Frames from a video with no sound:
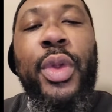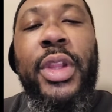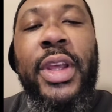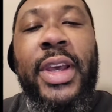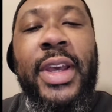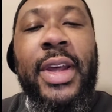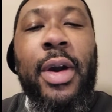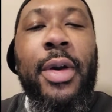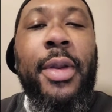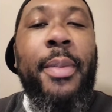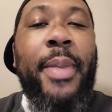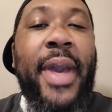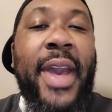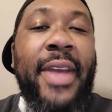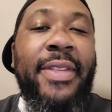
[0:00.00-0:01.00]
We look at all
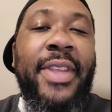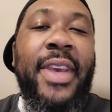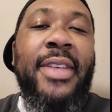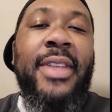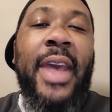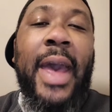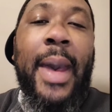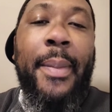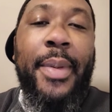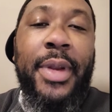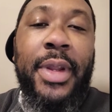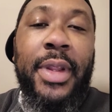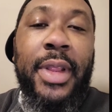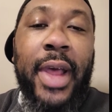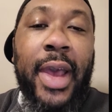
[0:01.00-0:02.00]
the bad things that
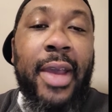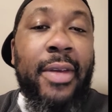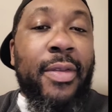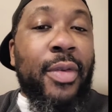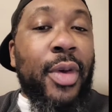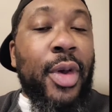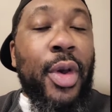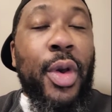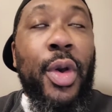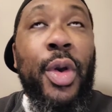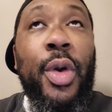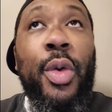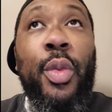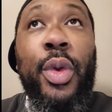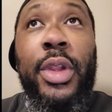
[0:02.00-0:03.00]
happen in life.
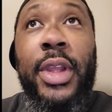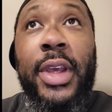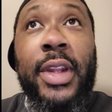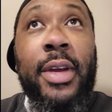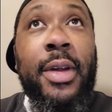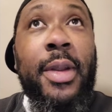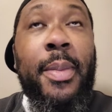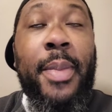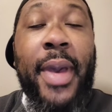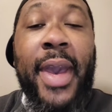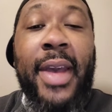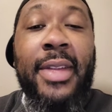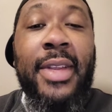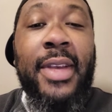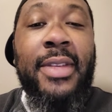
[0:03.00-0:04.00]
We look at all the
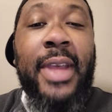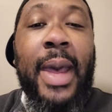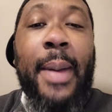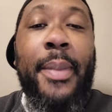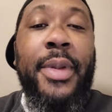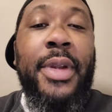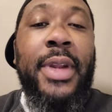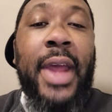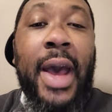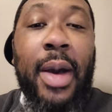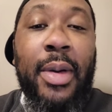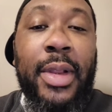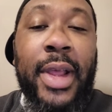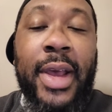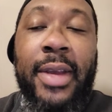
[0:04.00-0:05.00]
bad things that happen in
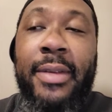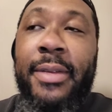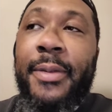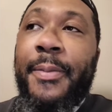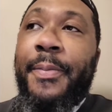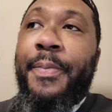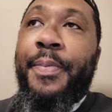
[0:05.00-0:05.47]
our life